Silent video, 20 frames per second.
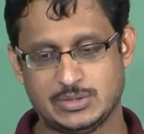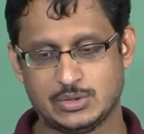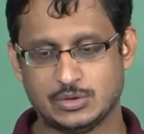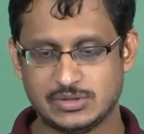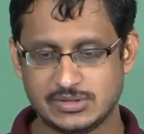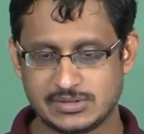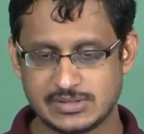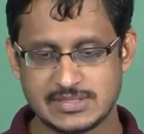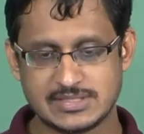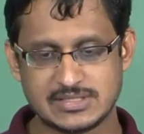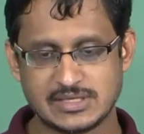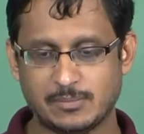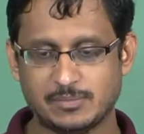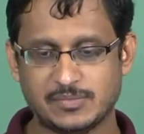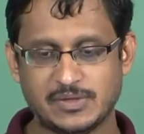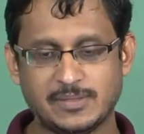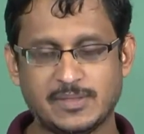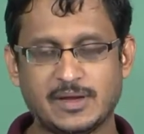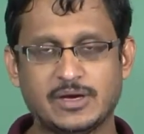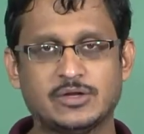So, this is
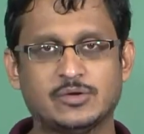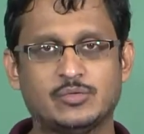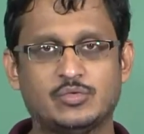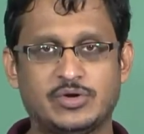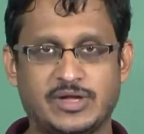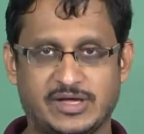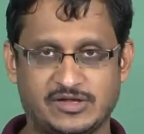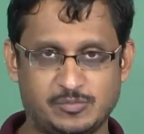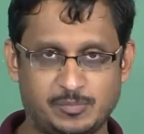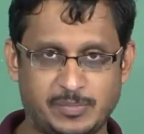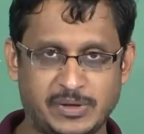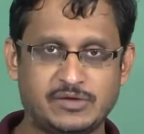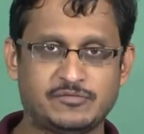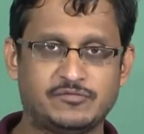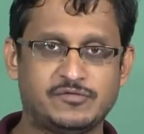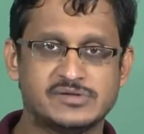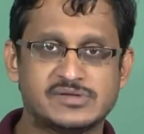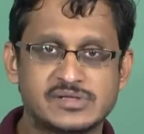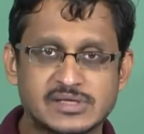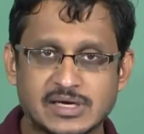something that you would expect
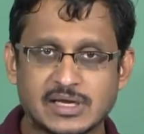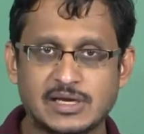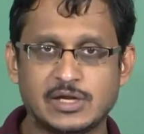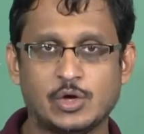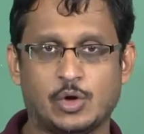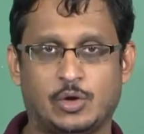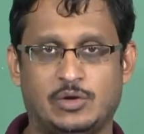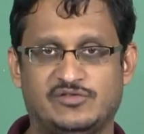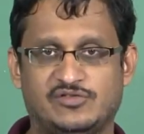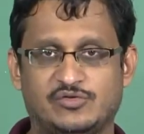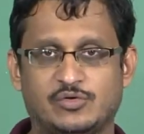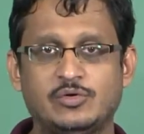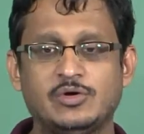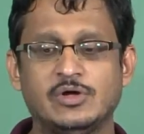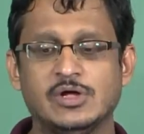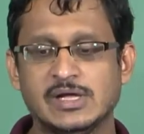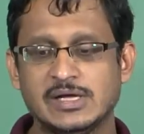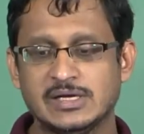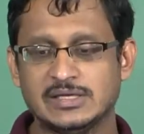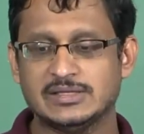physically also
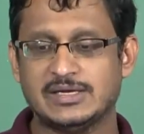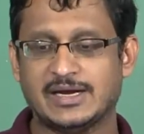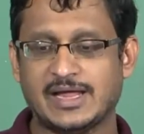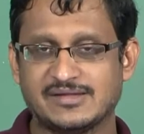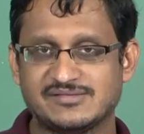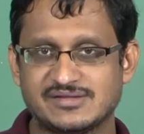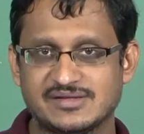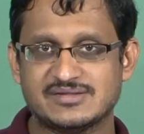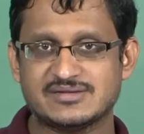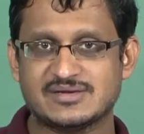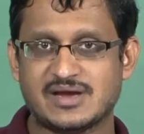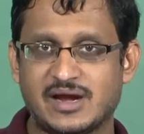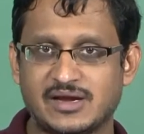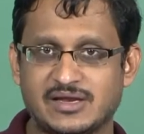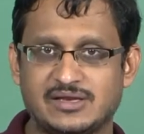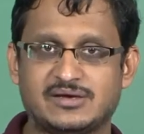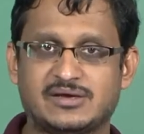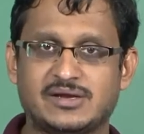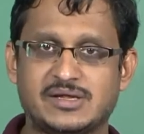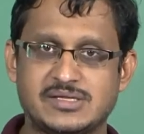that as I start
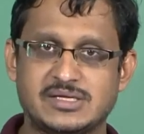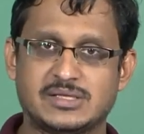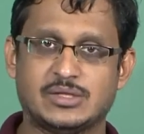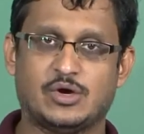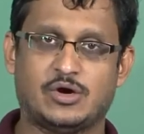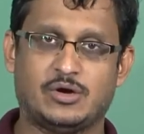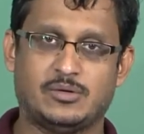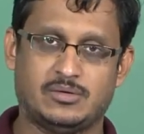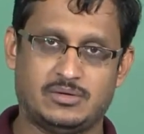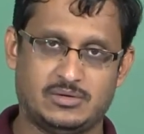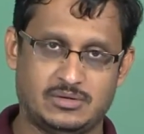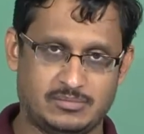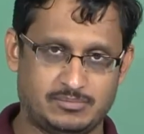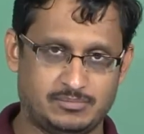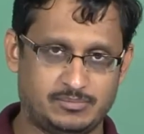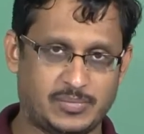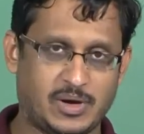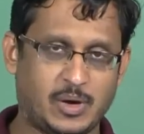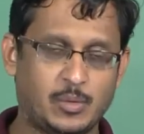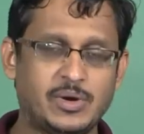increasing the
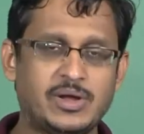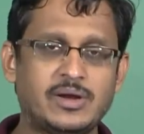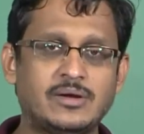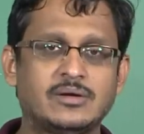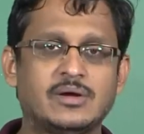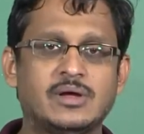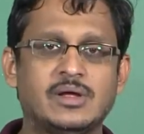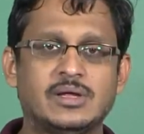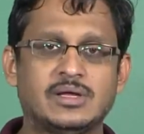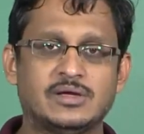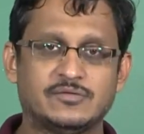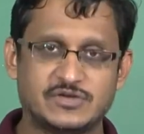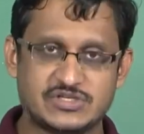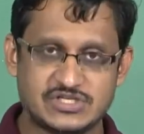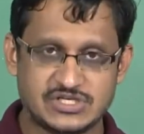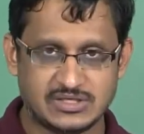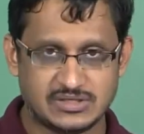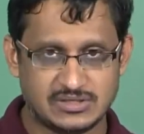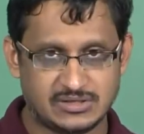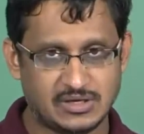power
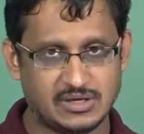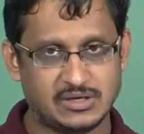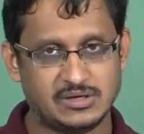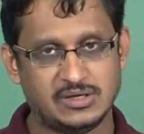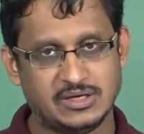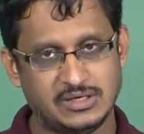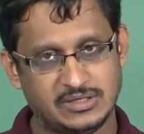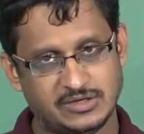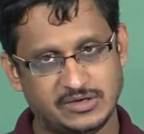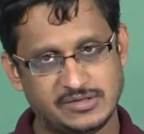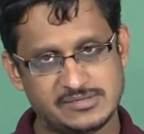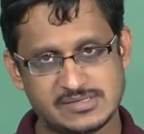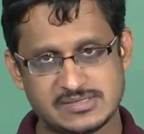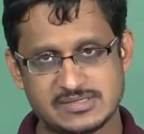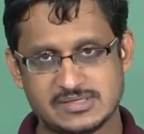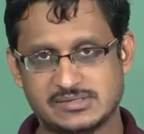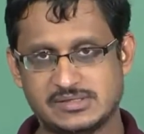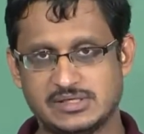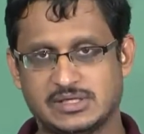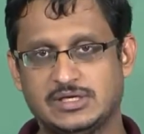which in turn increases
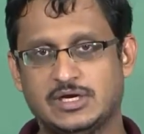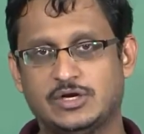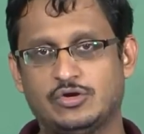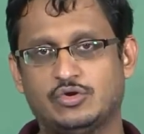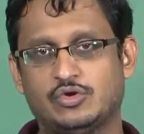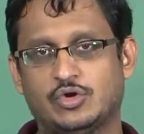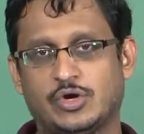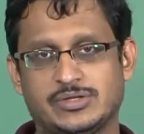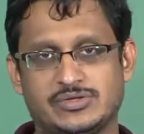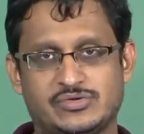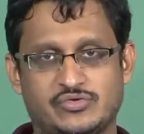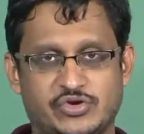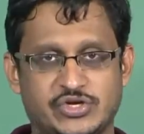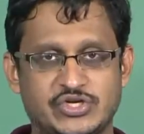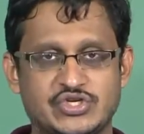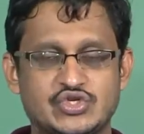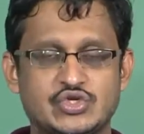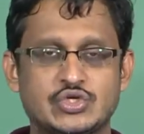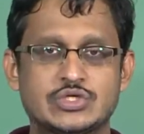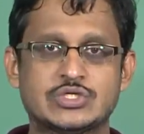the signal to noise
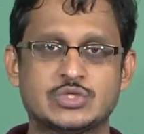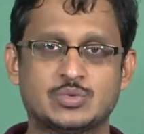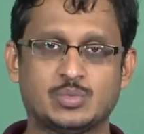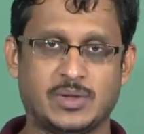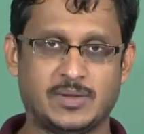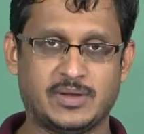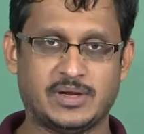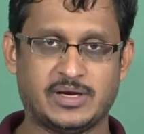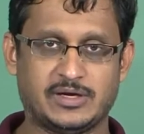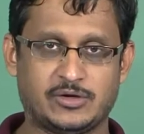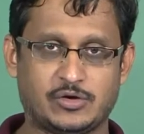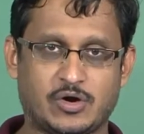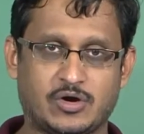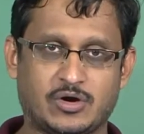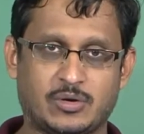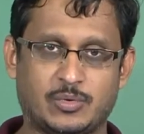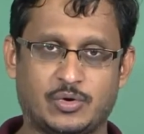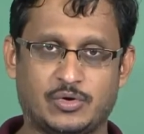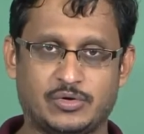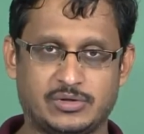ratios whether I talk
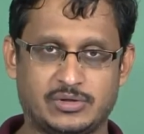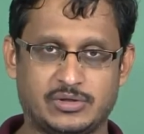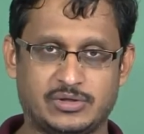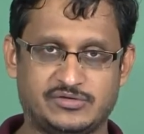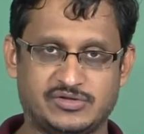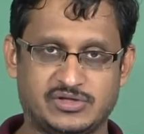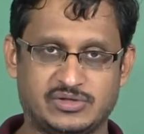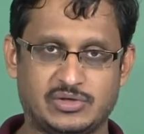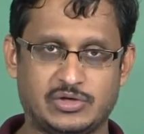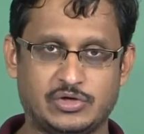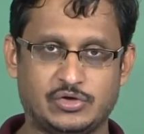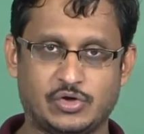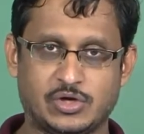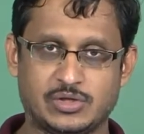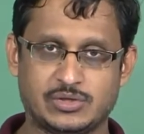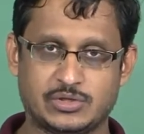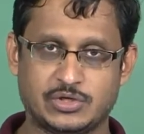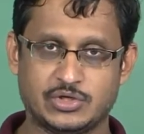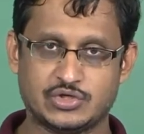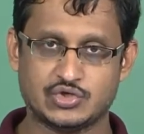about the signal to
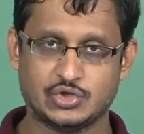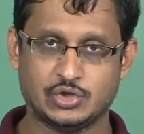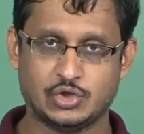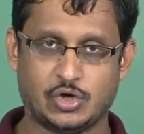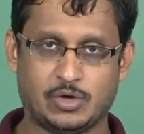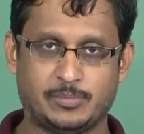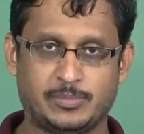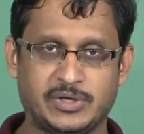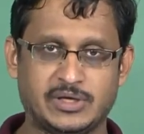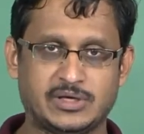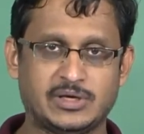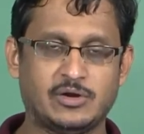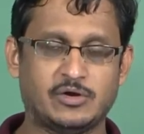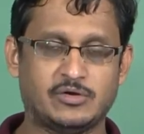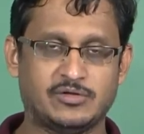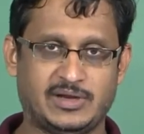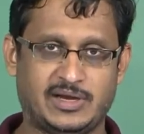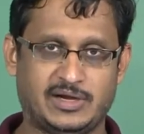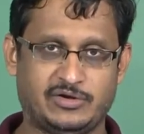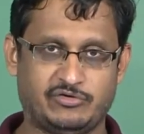noise ratio in the optical or
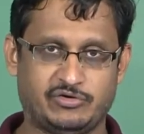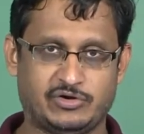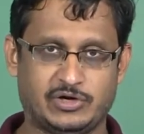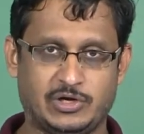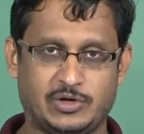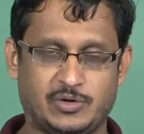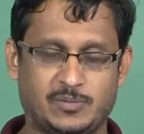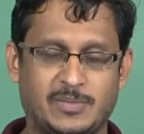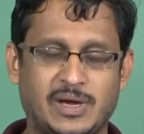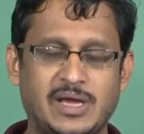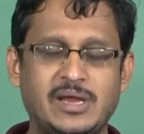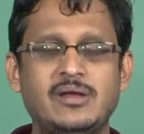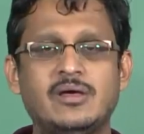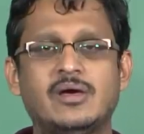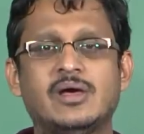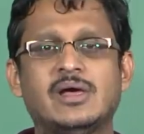the electrical domain